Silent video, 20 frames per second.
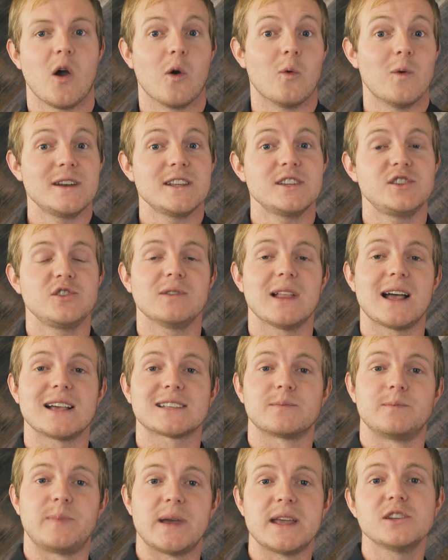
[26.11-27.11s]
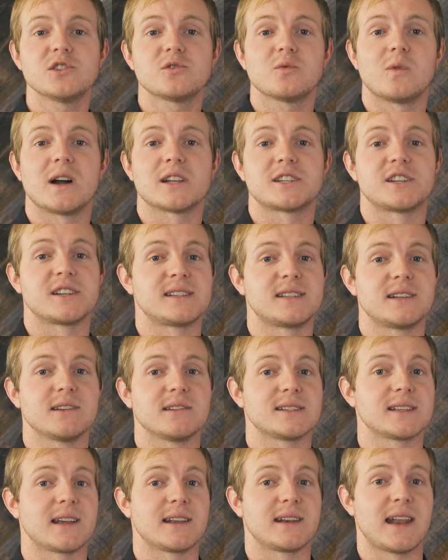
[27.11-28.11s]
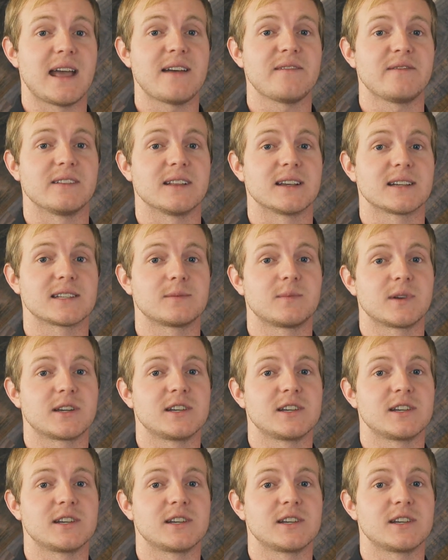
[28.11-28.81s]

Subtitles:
Or when did you last binge watch a series on Netflix